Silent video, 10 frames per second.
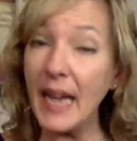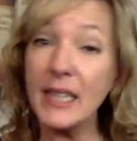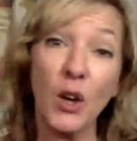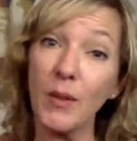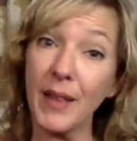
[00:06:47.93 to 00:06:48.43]

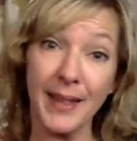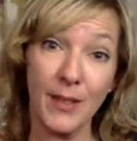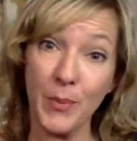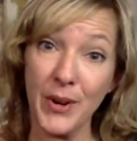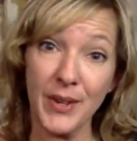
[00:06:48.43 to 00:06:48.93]
I don't
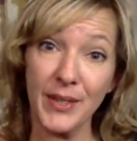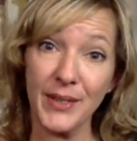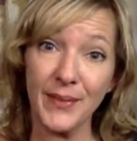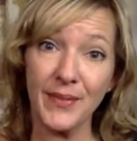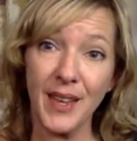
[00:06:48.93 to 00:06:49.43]
like their
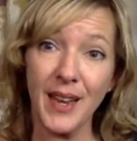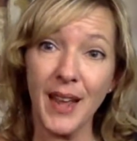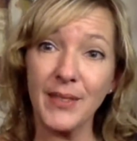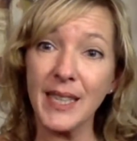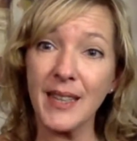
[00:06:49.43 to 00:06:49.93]
bars,
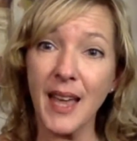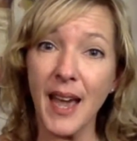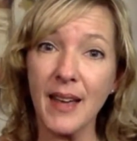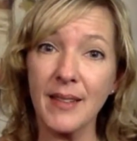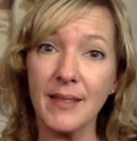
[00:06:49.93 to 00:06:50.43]
and I've said
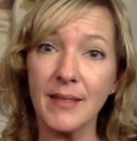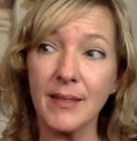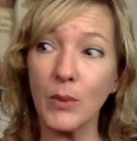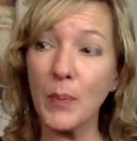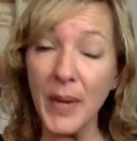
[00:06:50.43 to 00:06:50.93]
that
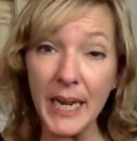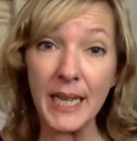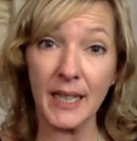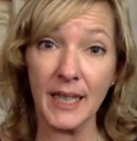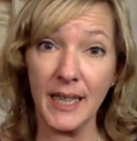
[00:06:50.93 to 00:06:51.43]

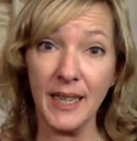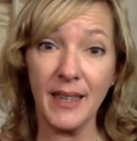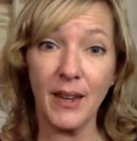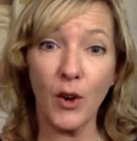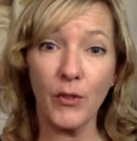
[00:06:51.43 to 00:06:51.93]

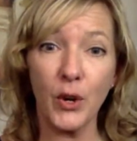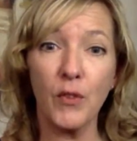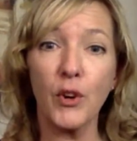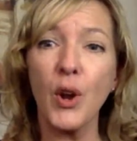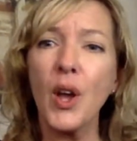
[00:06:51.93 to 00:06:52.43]
repeatedly over
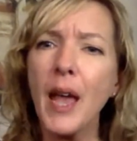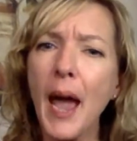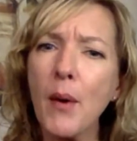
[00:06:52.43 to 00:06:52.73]
and over.